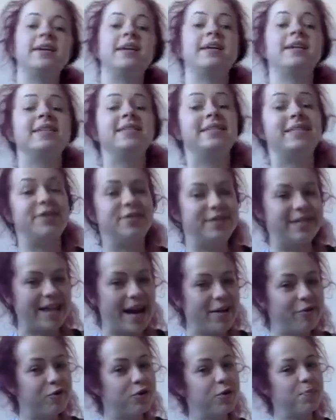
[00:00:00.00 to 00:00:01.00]
So say
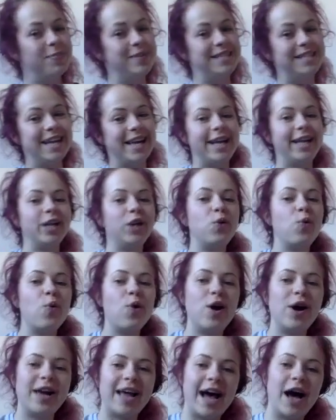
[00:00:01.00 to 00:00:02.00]
for a particular
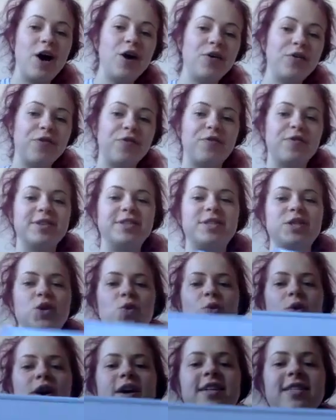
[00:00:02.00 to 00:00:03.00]
workout, for
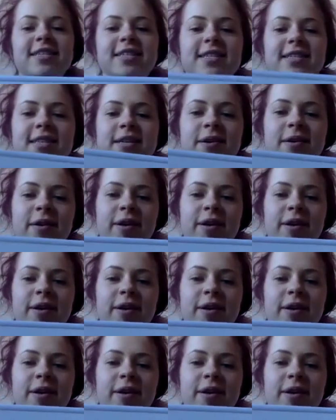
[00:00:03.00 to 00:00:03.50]
squats,